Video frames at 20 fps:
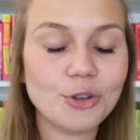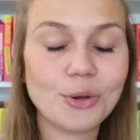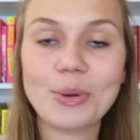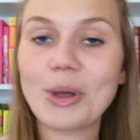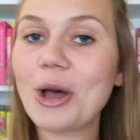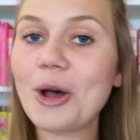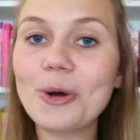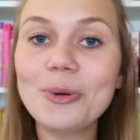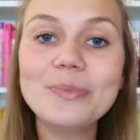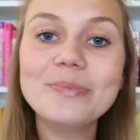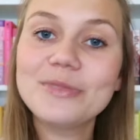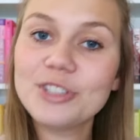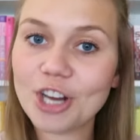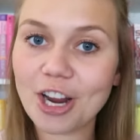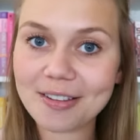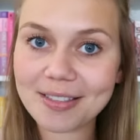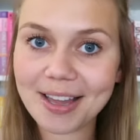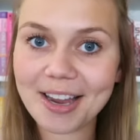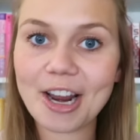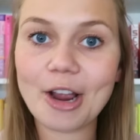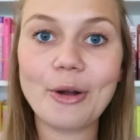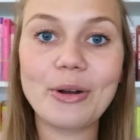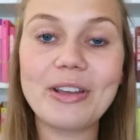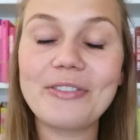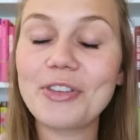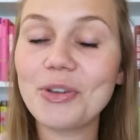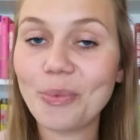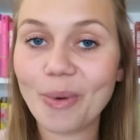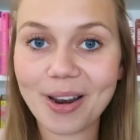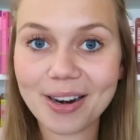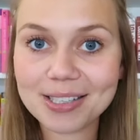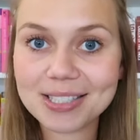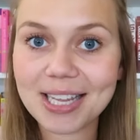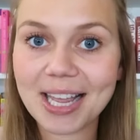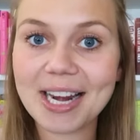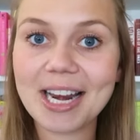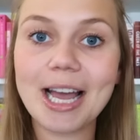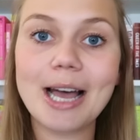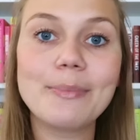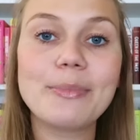so go check that out if you wanna
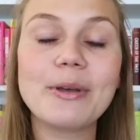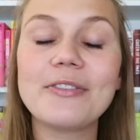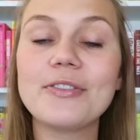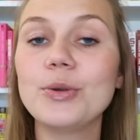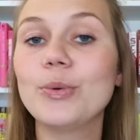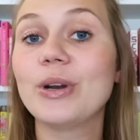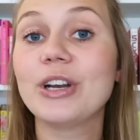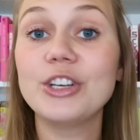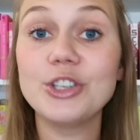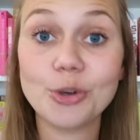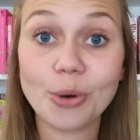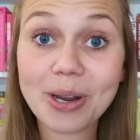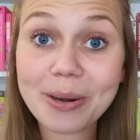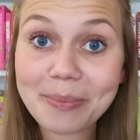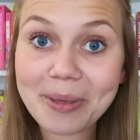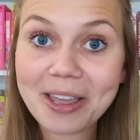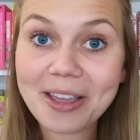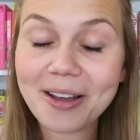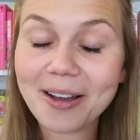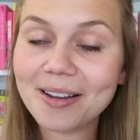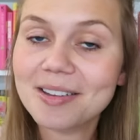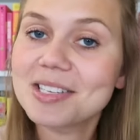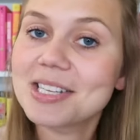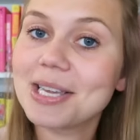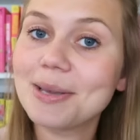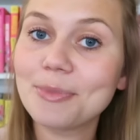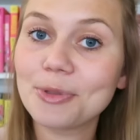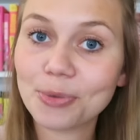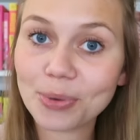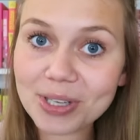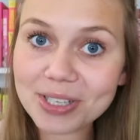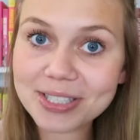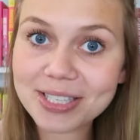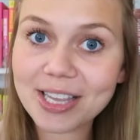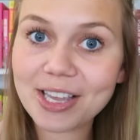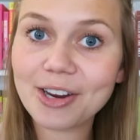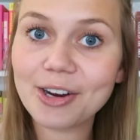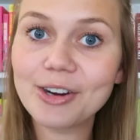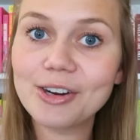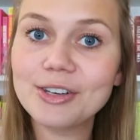sign up, if you wanna join me on Team Thrill
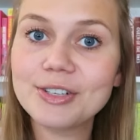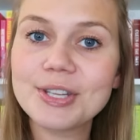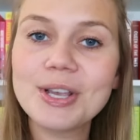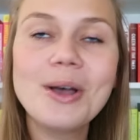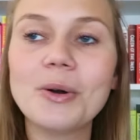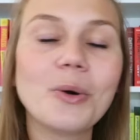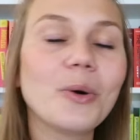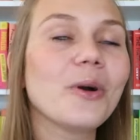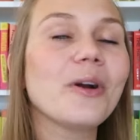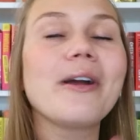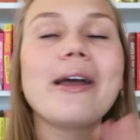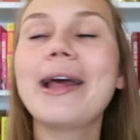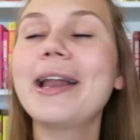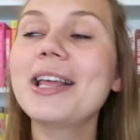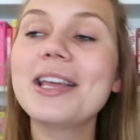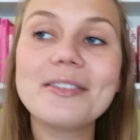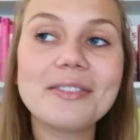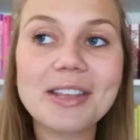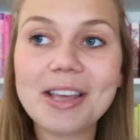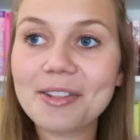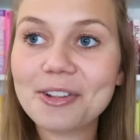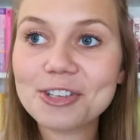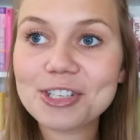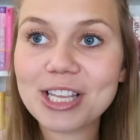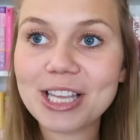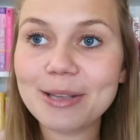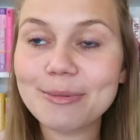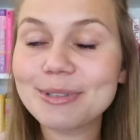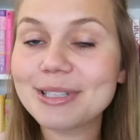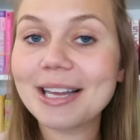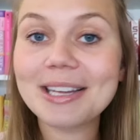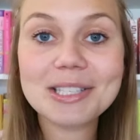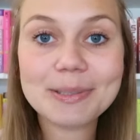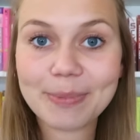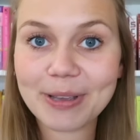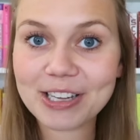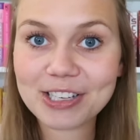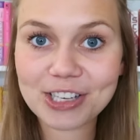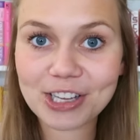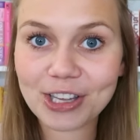Seekers or any of the other teams that
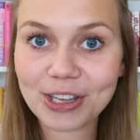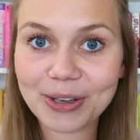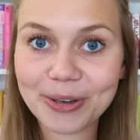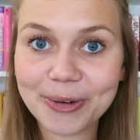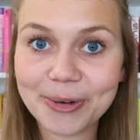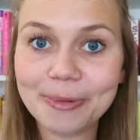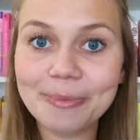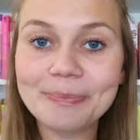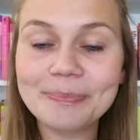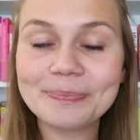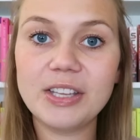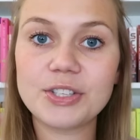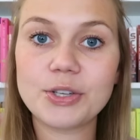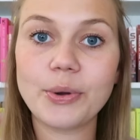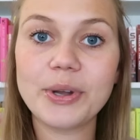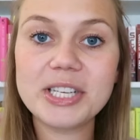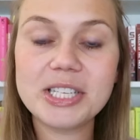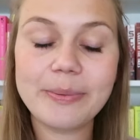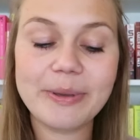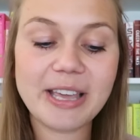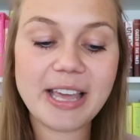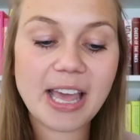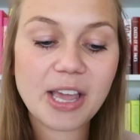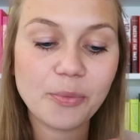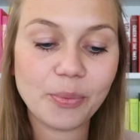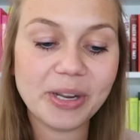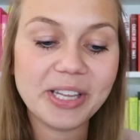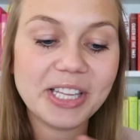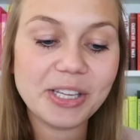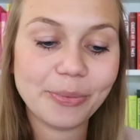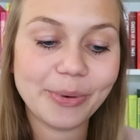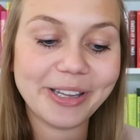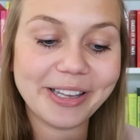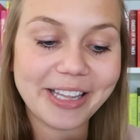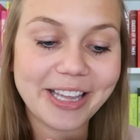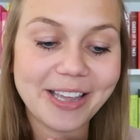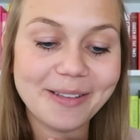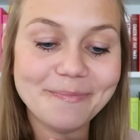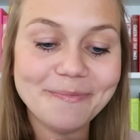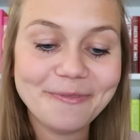speak to you. It's going to be a really, really
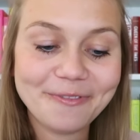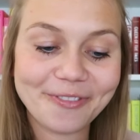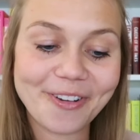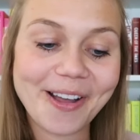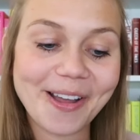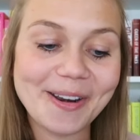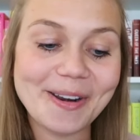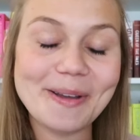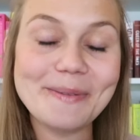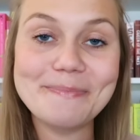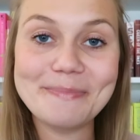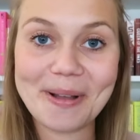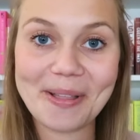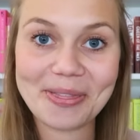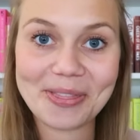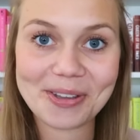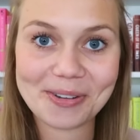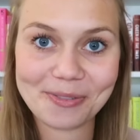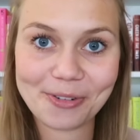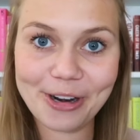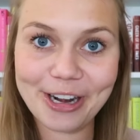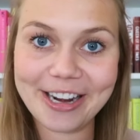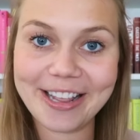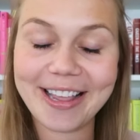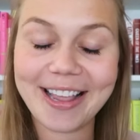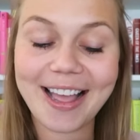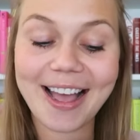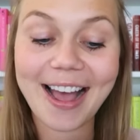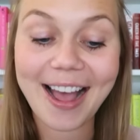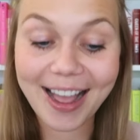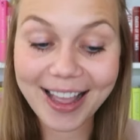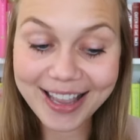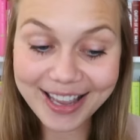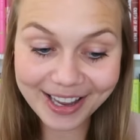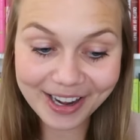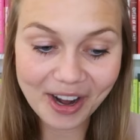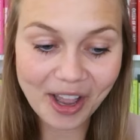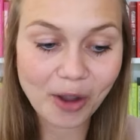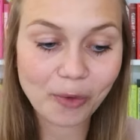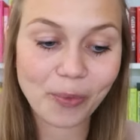really fun month of reading. I
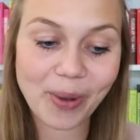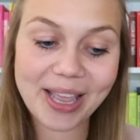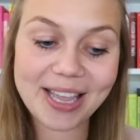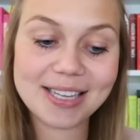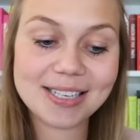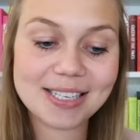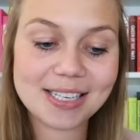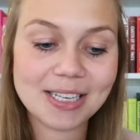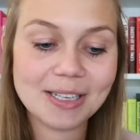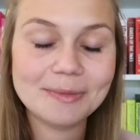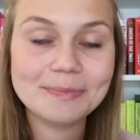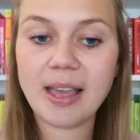cannot wait.